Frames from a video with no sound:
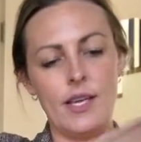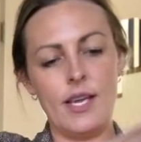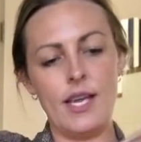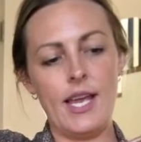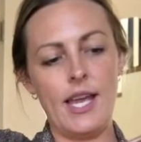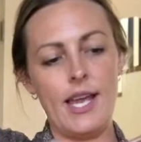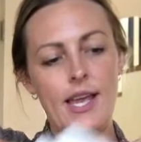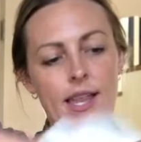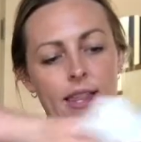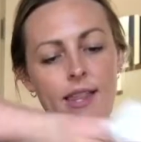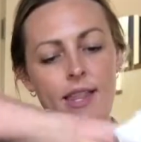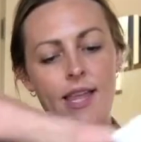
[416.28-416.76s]

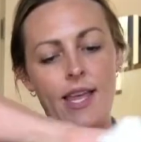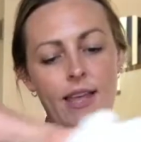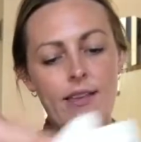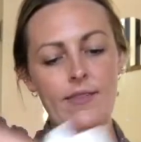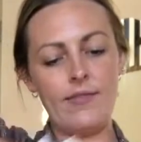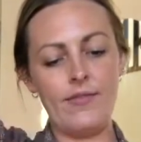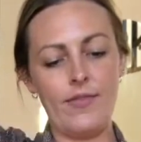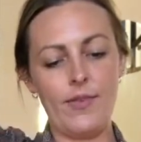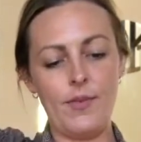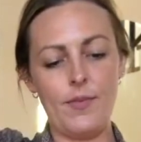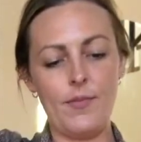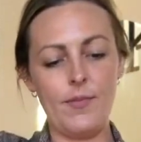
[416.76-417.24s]
And then
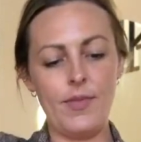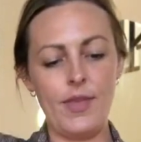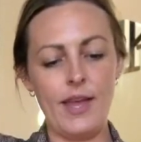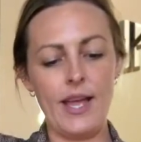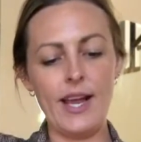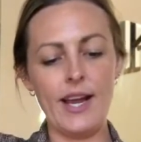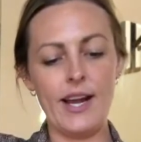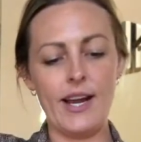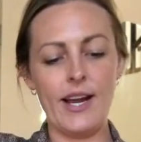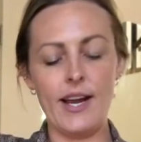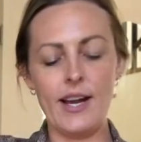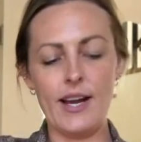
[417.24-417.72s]
from
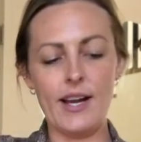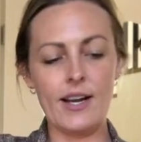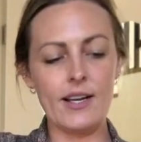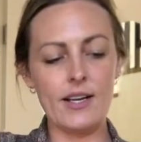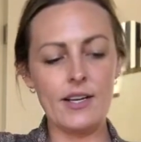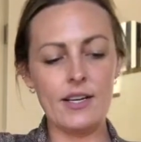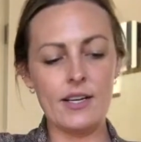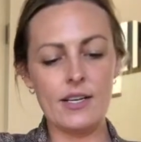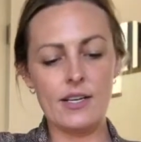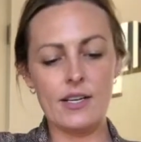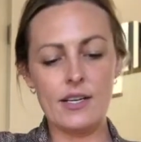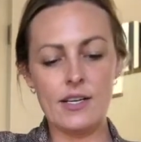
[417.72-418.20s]
there,
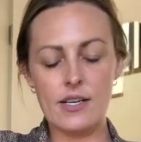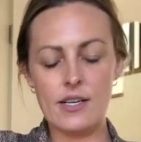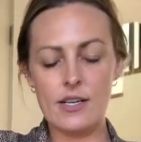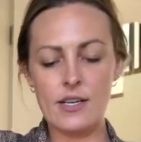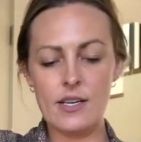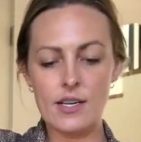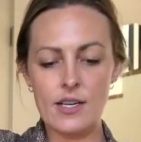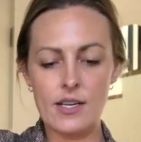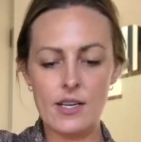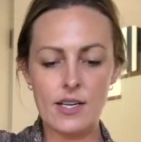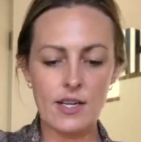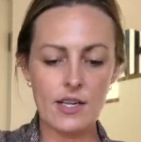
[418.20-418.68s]

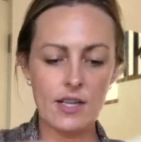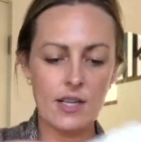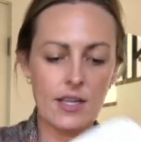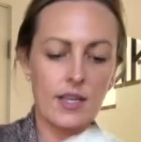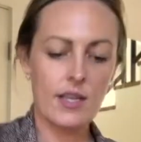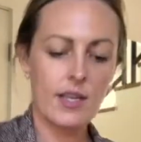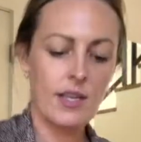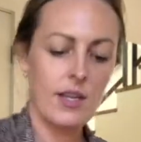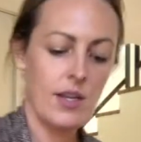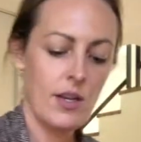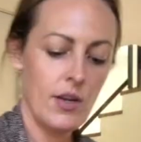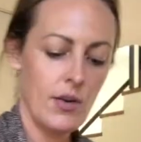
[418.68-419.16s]

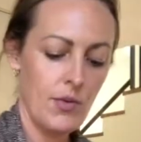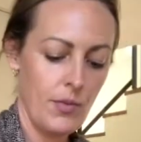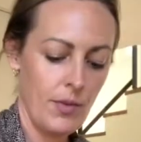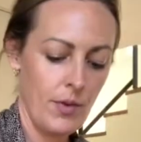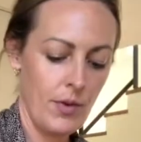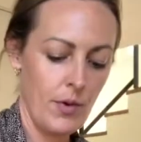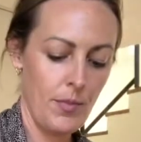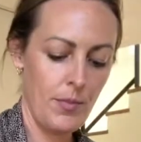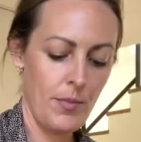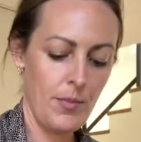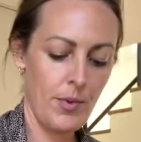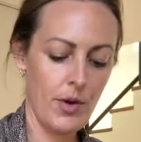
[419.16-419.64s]

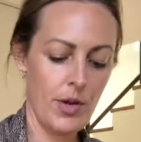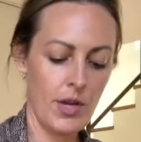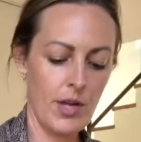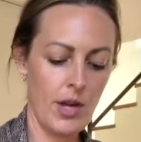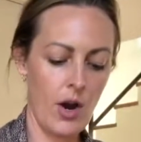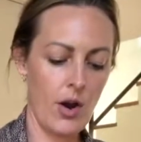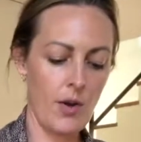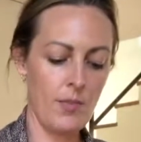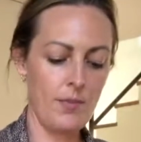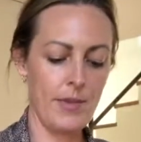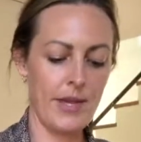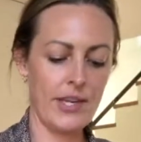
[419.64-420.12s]
we'll put
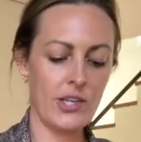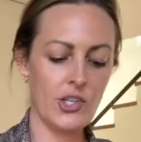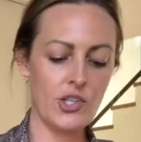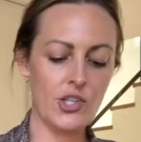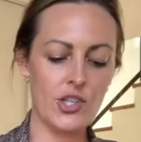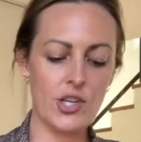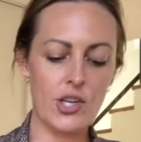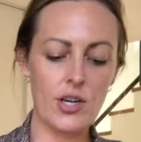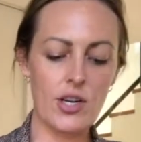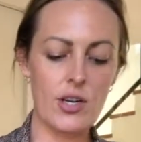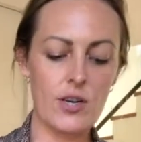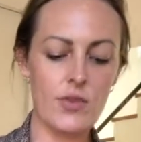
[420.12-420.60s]
our
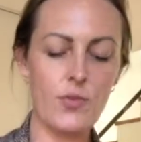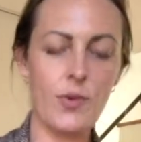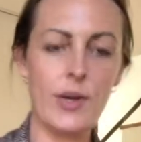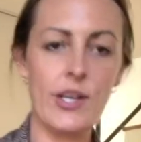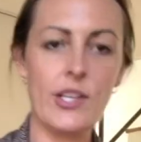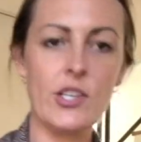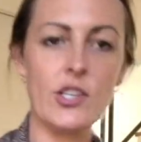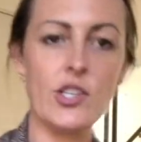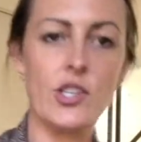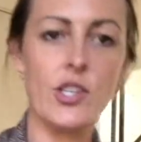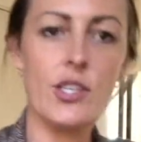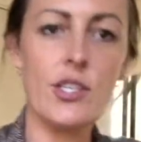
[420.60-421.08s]
mixture,
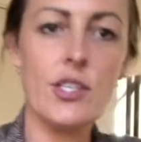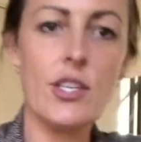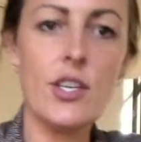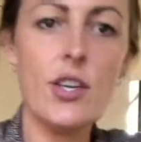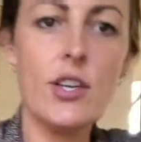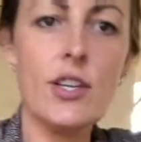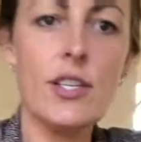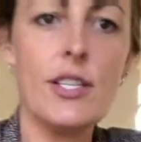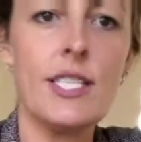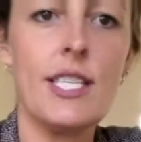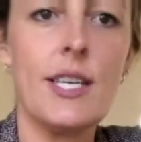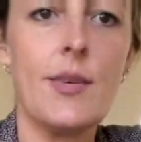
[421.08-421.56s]
which just so you
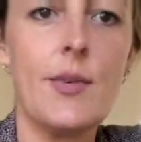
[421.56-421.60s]
can see